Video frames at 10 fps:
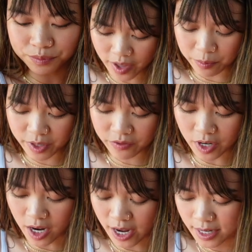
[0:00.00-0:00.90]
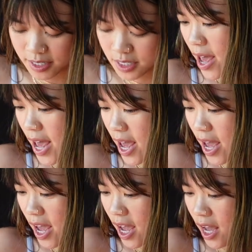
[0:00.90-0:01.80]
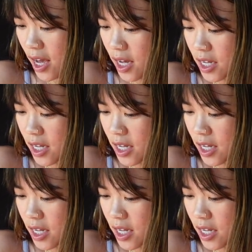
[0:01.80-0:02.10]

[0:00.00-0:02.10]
Then we've got a